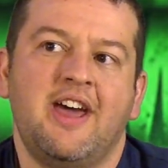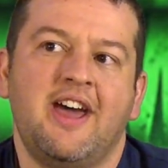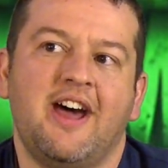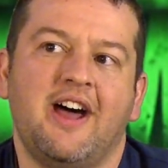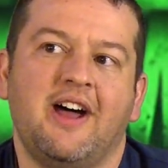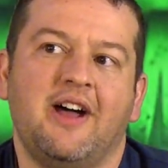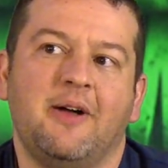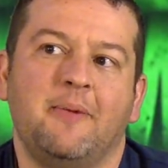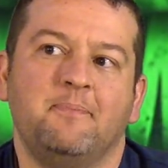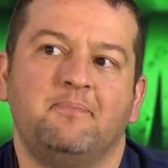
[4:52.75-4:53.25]

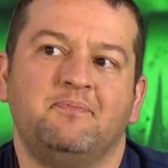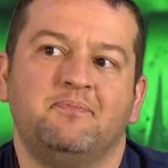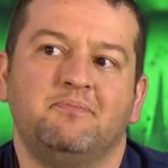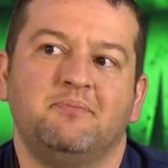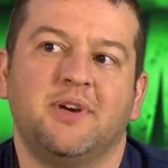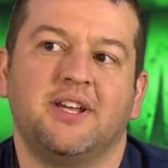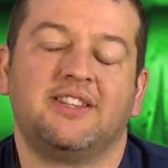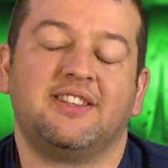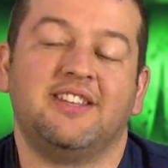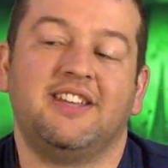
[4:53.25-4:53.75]

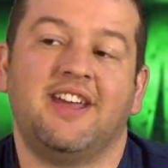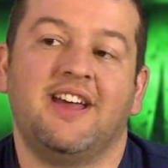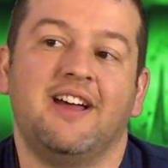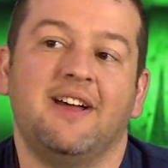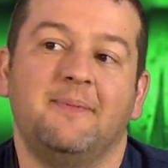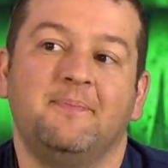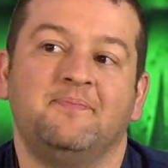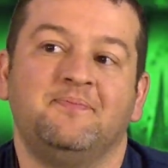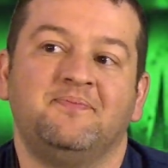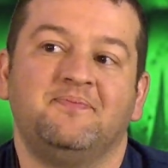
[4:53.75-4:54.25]
But
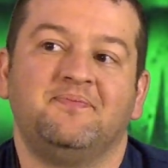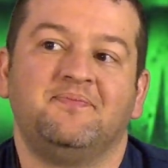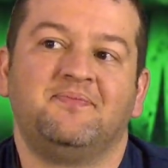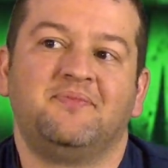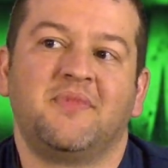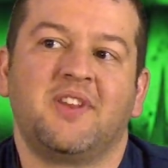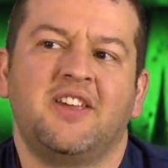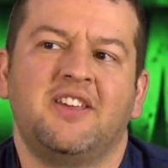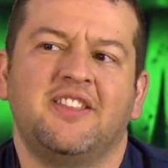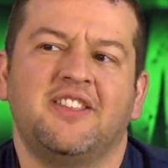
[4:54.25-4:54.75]

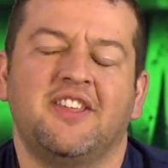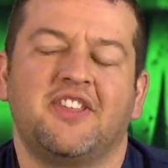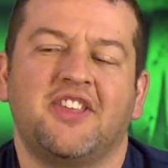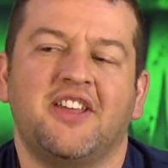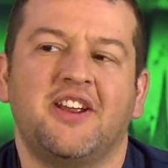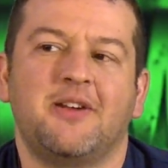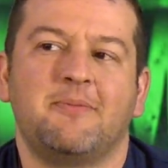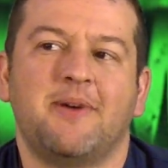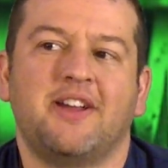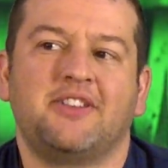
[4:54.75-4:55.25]
the
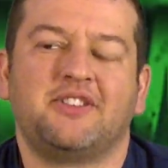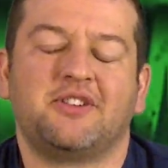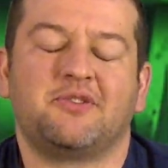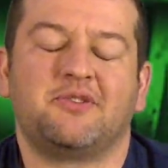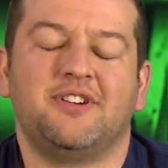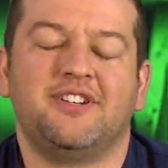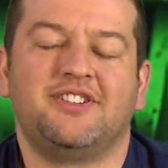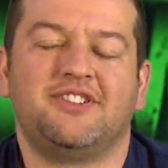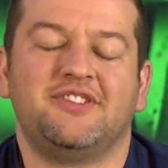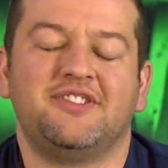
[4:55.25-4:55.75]
thing about the
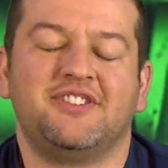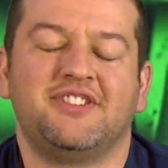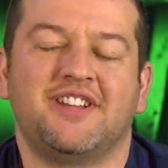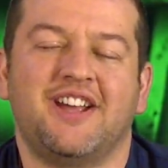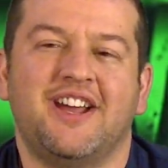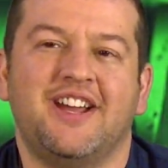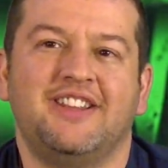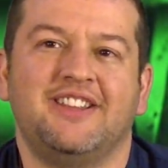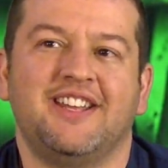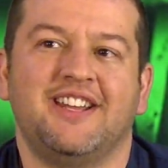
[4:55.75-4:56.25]
creature
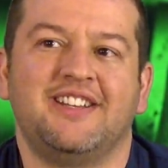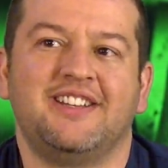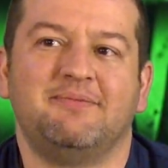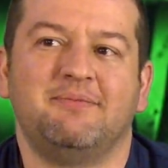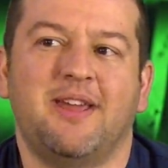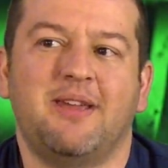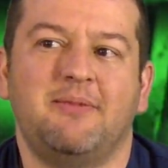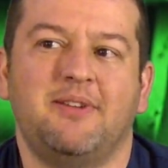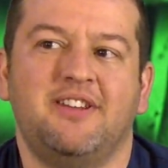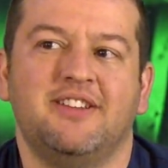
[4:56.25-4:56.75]
design that
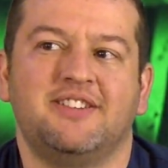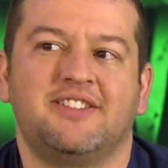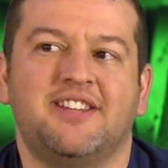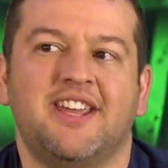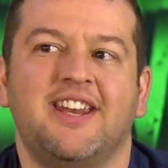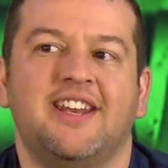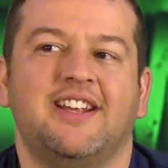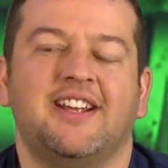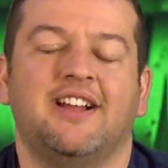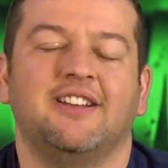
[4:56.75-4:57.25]
maybe is
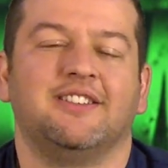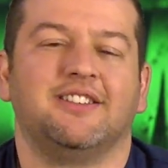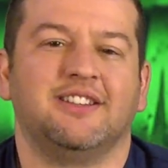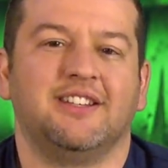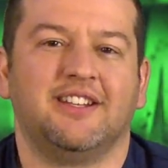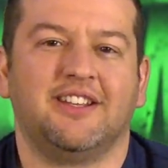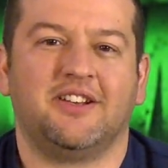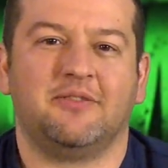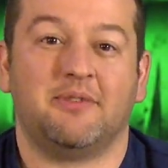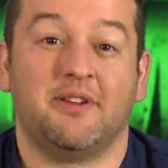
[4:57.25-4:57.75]
getting a
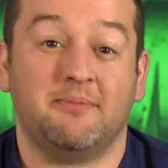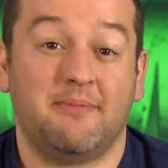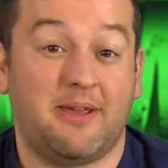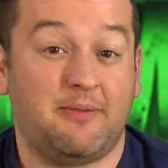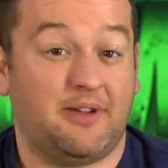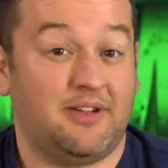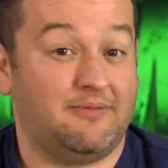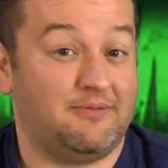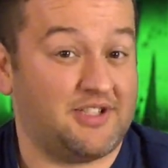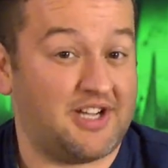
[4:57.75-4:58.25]
little bit
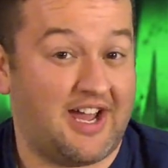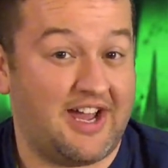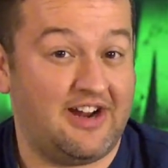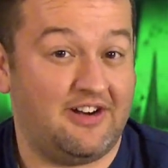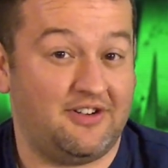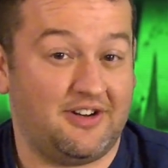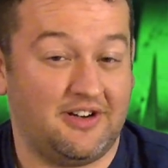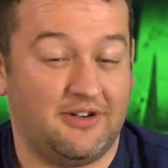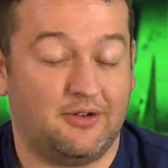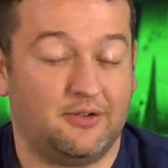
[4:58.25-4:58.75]
maybe
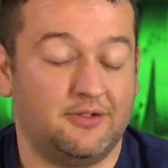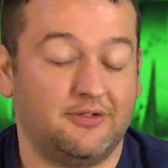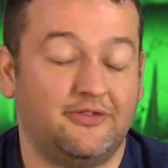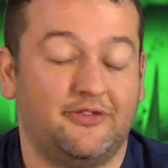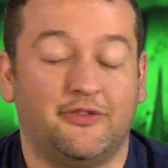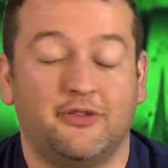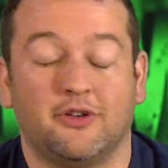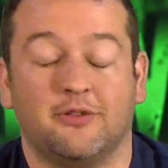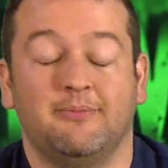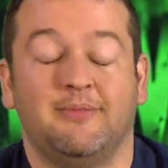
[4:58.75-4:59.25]
tired and old
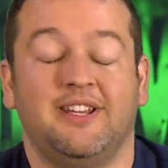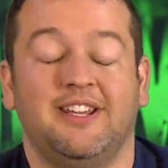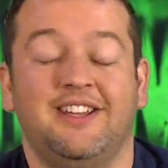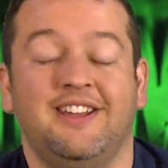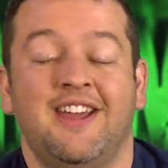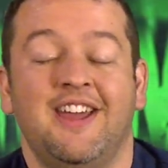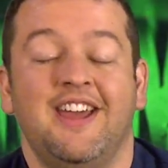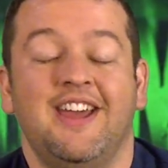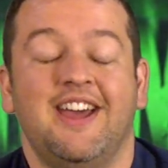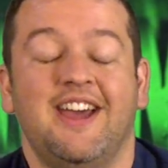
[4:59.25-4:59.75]
for me